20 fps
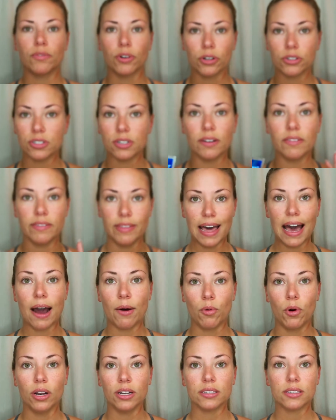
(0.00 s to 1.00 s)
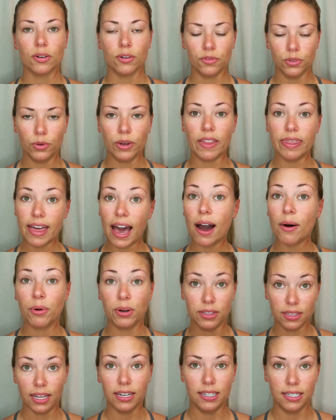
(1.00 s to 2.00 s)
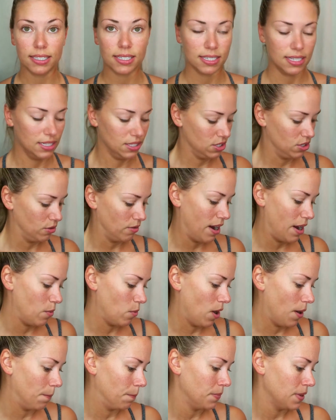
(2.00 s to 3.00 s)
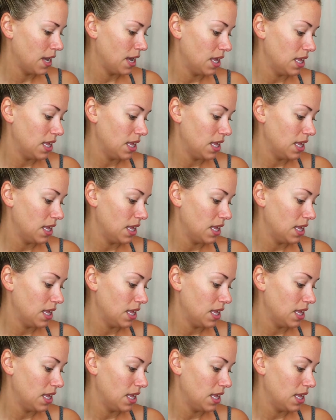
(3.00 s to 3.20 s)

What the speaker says: version of that one, so if you get that one, then it's the right one.